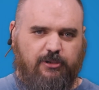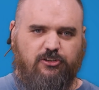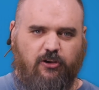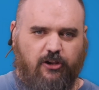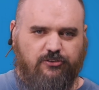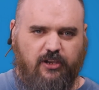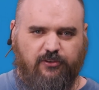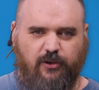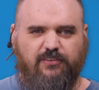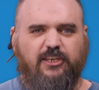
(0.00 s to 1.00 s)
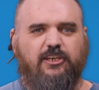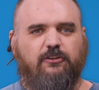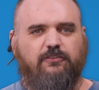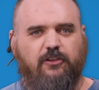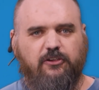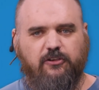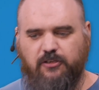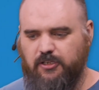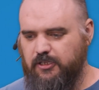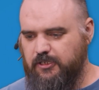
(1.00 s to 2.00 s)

make sure your hard drives you don't have any near failure.